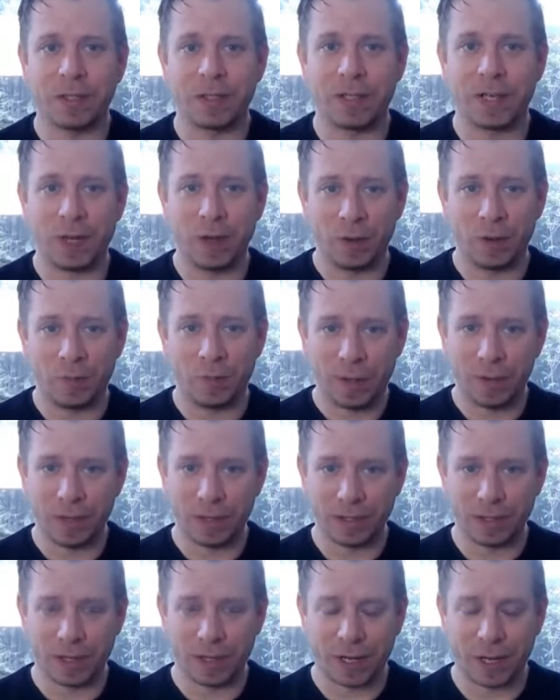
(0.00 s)
tailbone
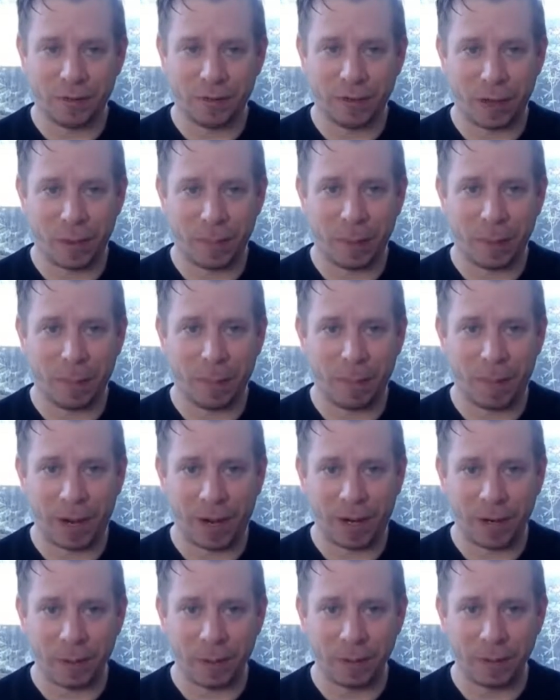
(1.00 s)
is kind of coming
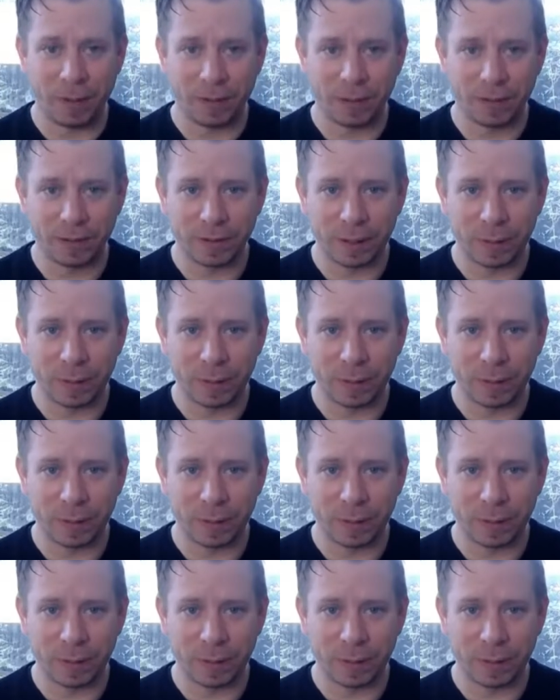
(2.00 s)
backwards.